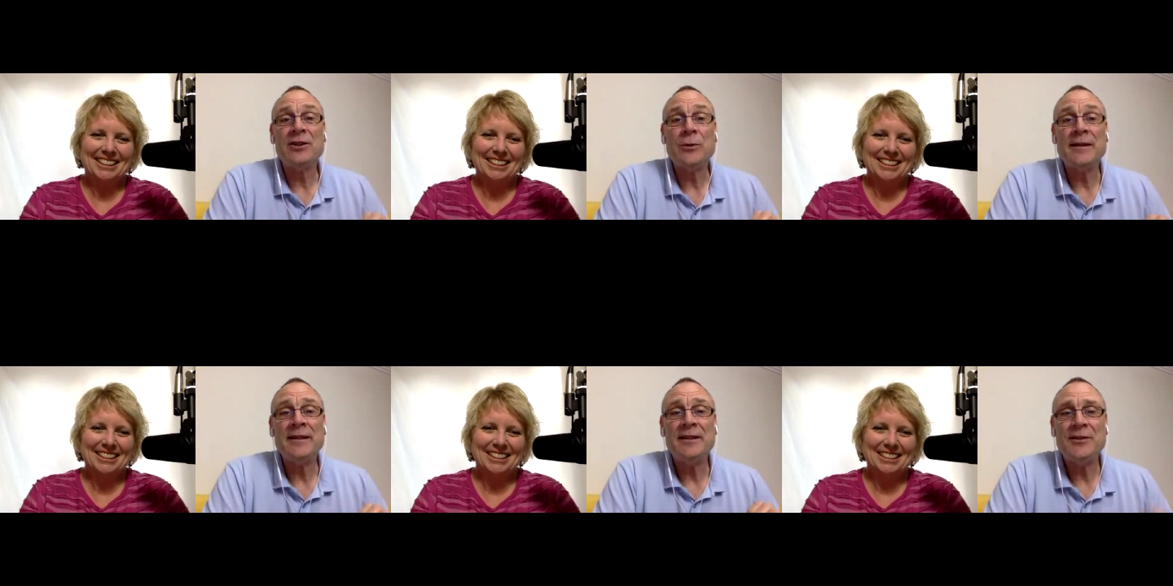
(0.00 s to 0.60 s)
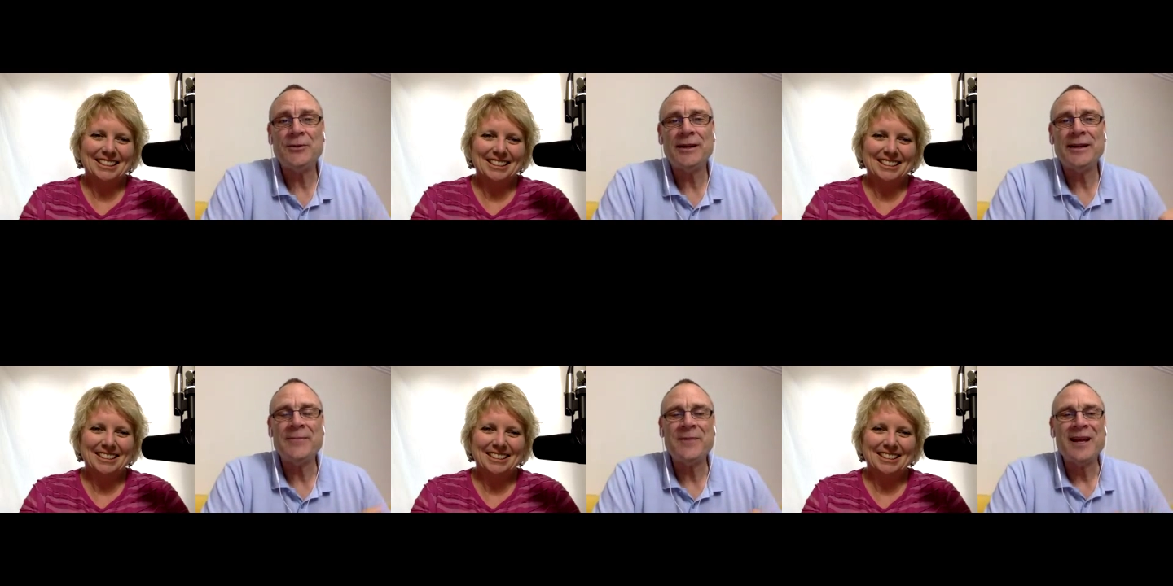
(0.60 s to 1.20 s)

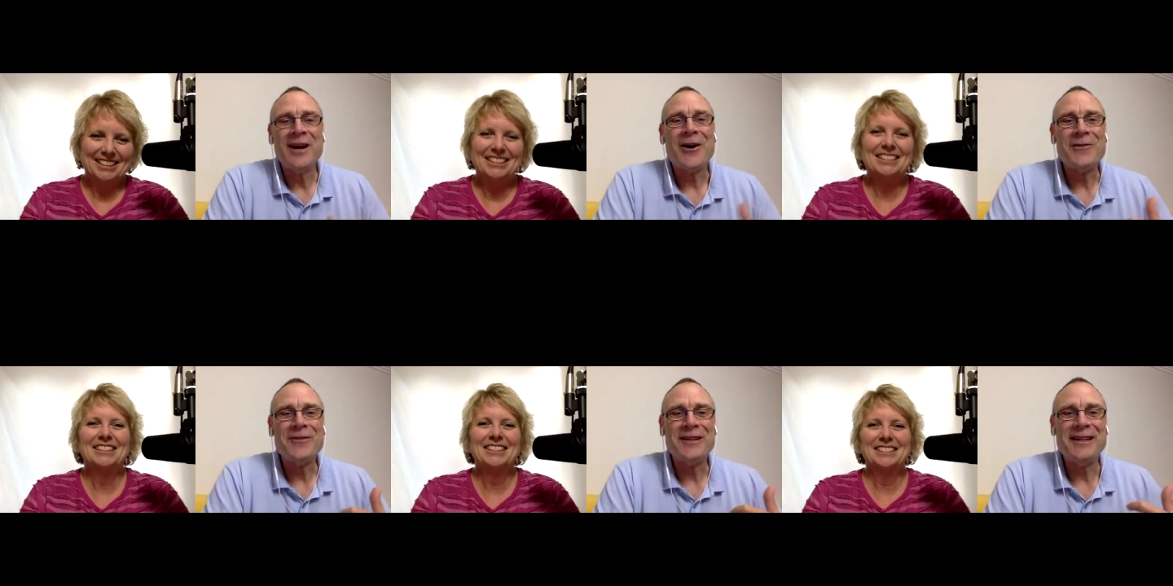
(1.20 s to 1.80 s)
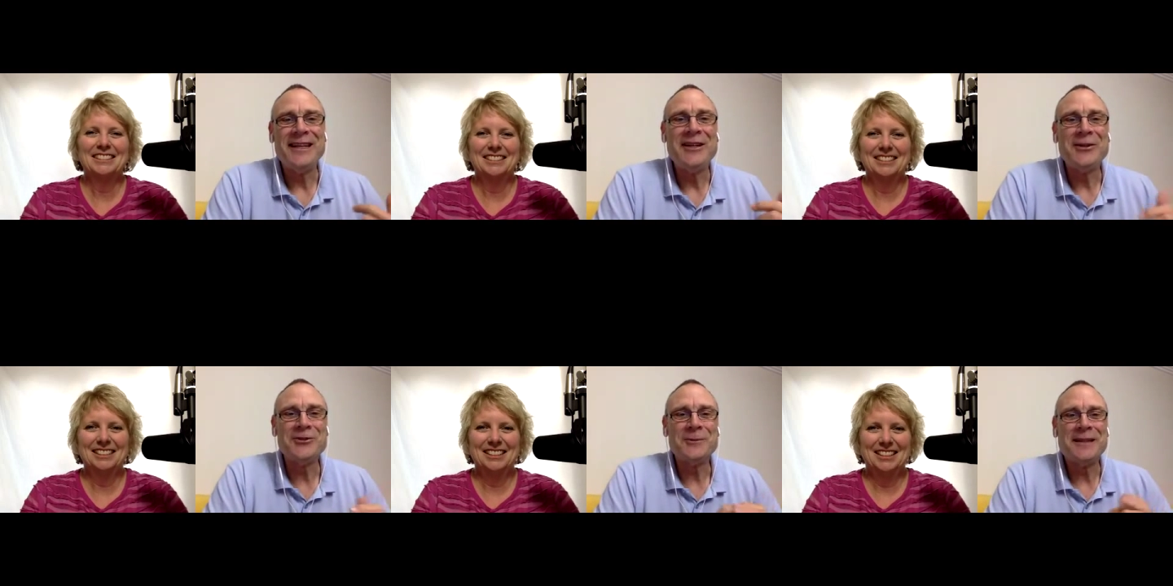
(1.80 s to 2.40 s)
Speaker 1: twenty-three of the
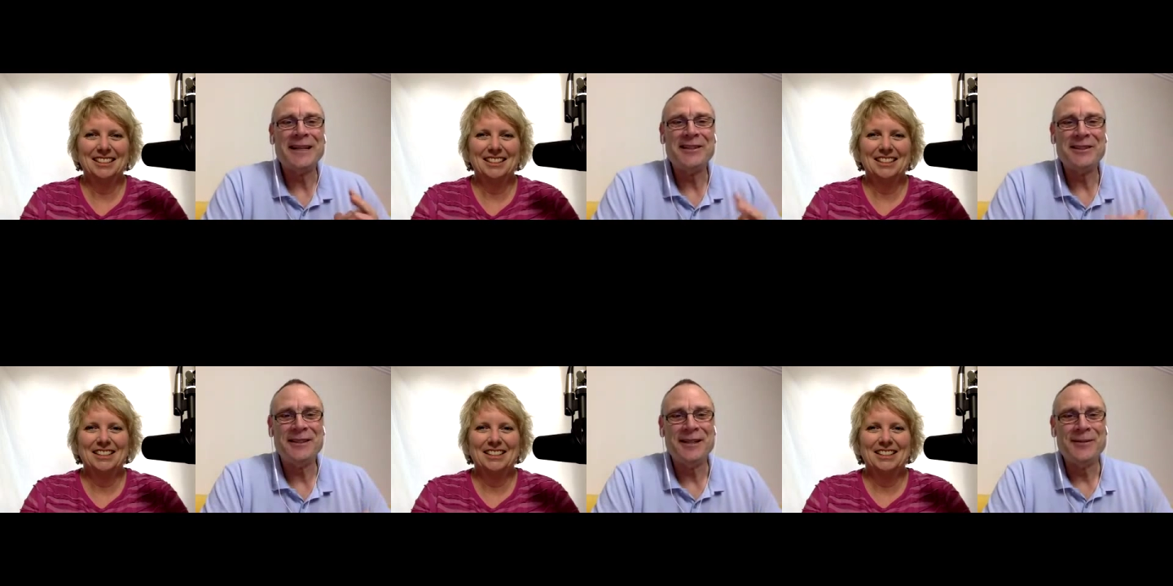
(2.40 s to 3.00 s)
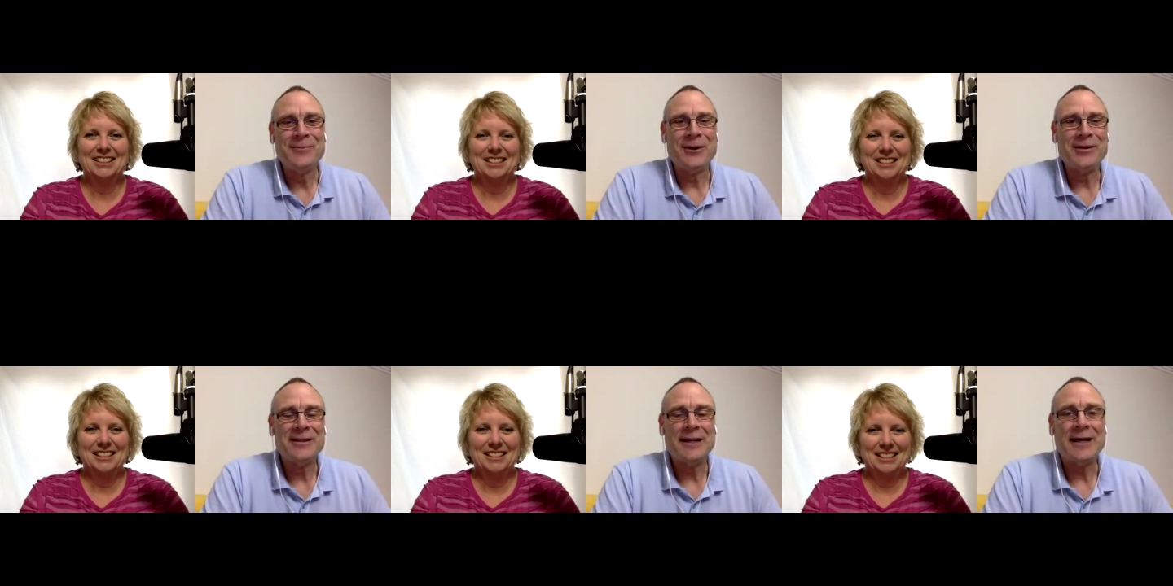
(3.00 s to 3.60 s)
eCourse Domination
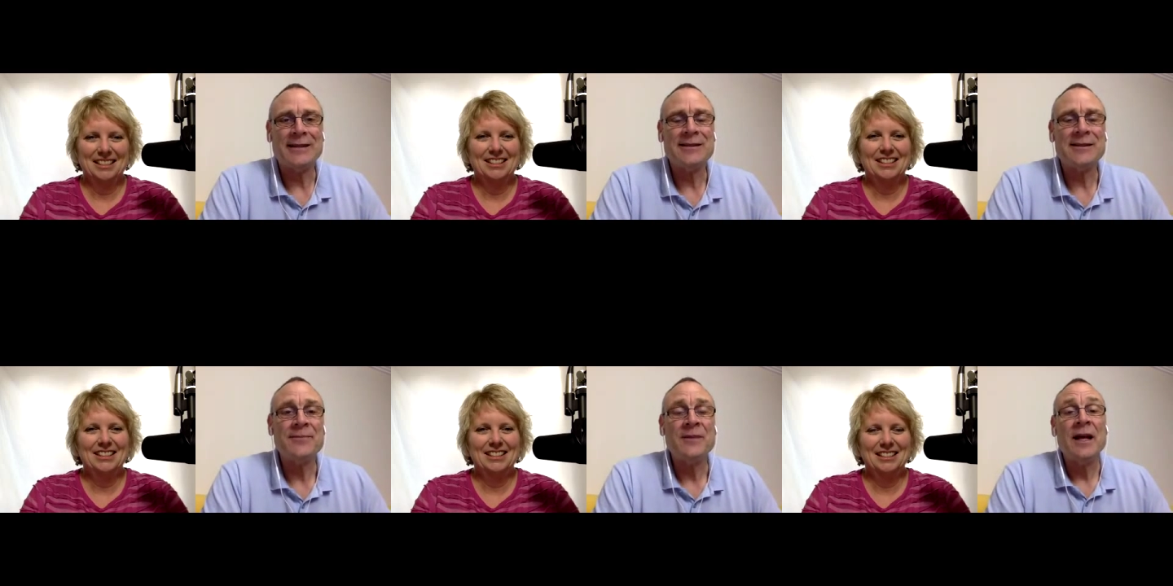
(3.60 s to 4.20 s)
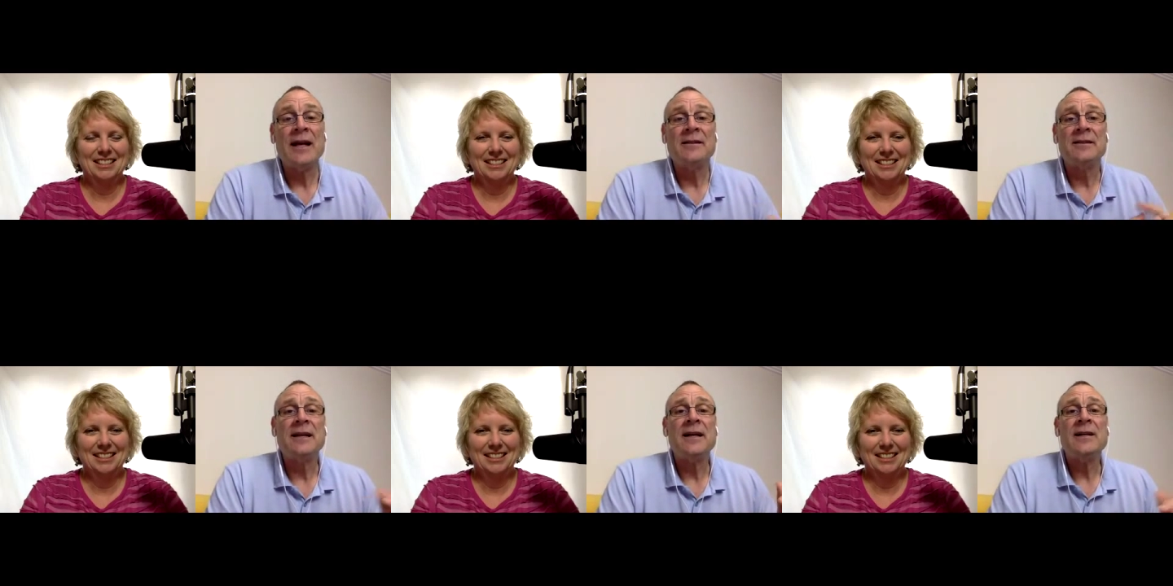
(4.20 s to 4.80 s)
podcast. And
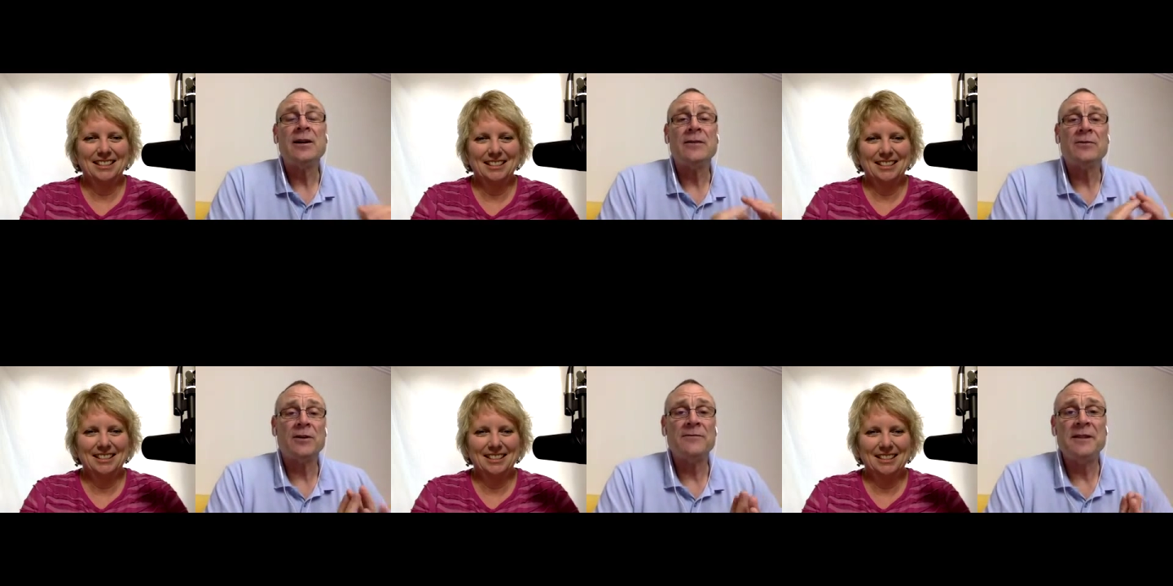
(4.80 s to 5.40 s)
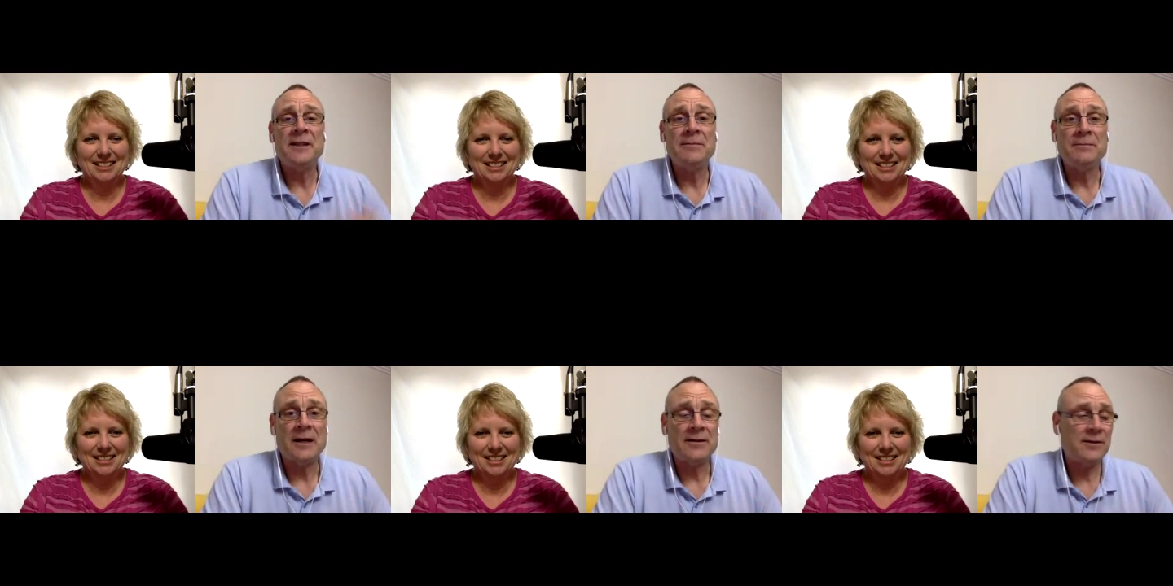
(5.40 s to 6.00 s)
today I've got Vickie
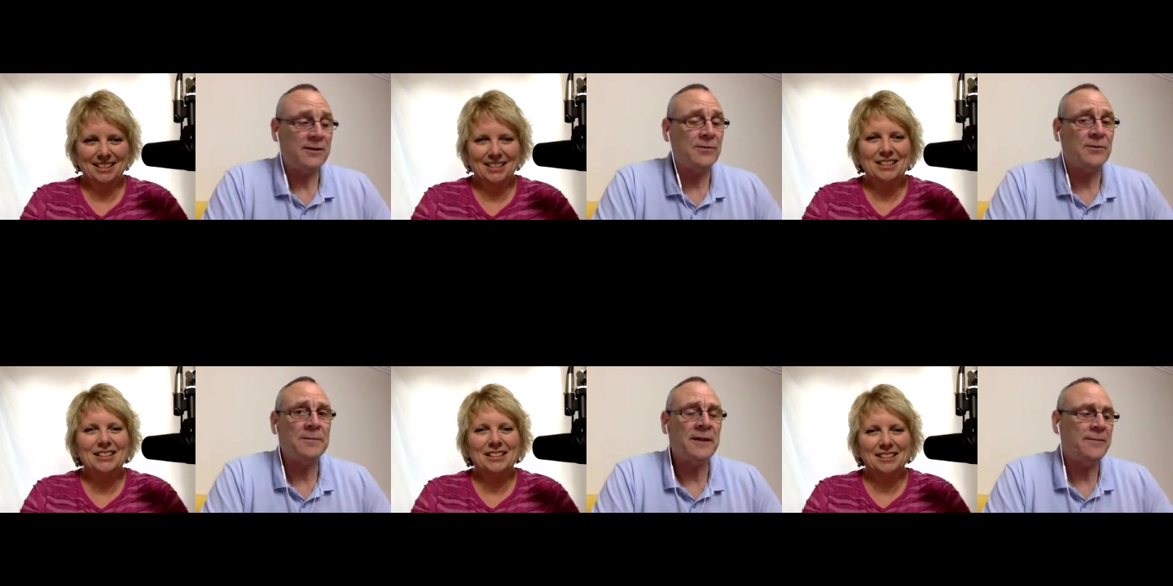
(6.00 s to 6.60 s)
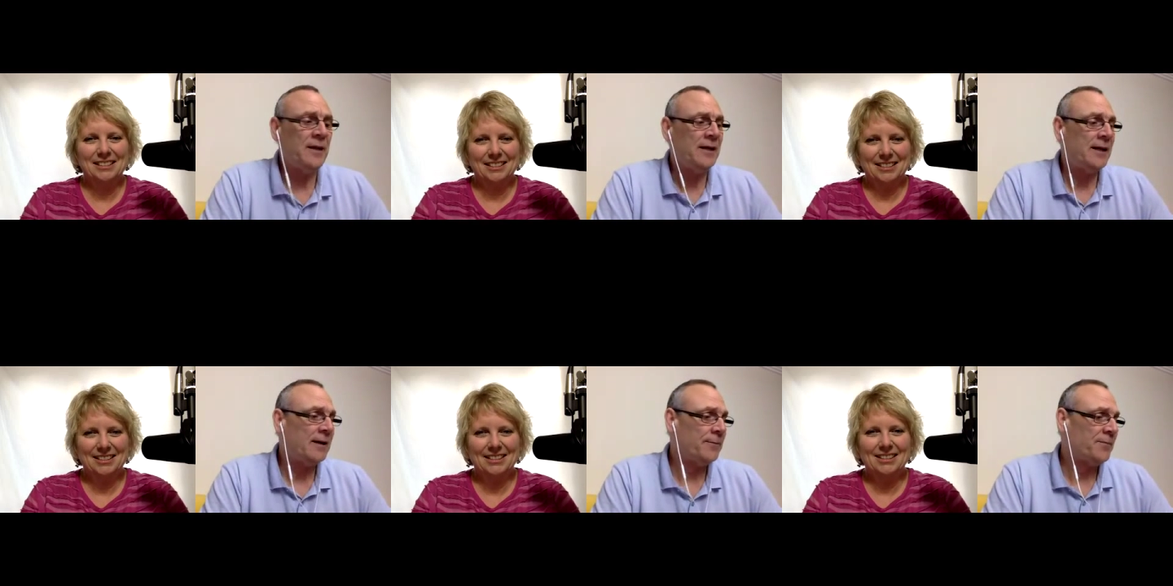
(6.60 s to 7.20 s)
Maris with me.
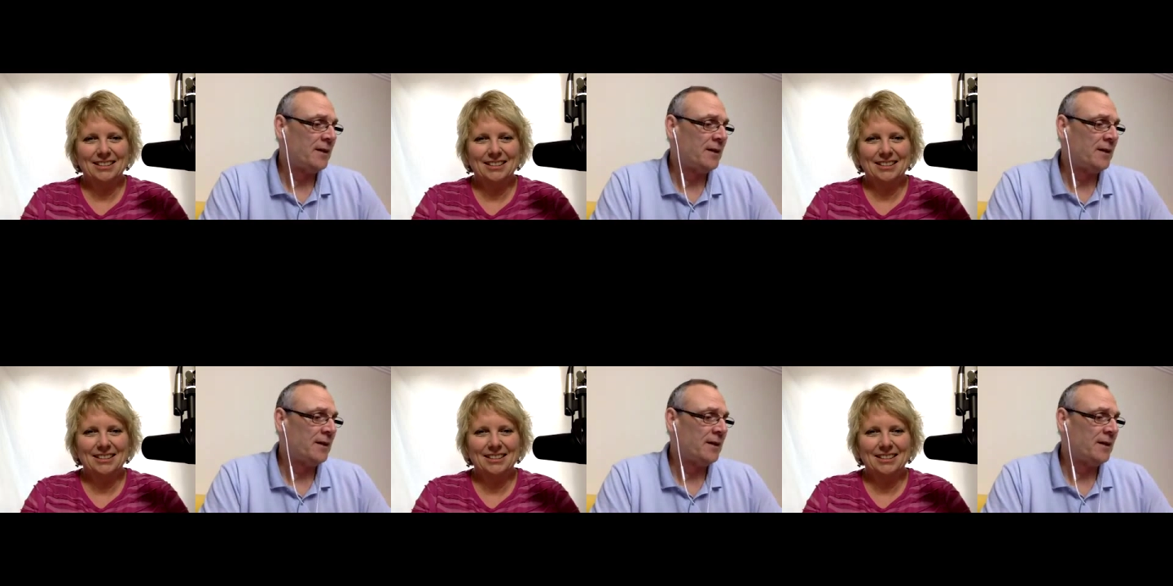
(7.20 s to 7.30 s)
Now,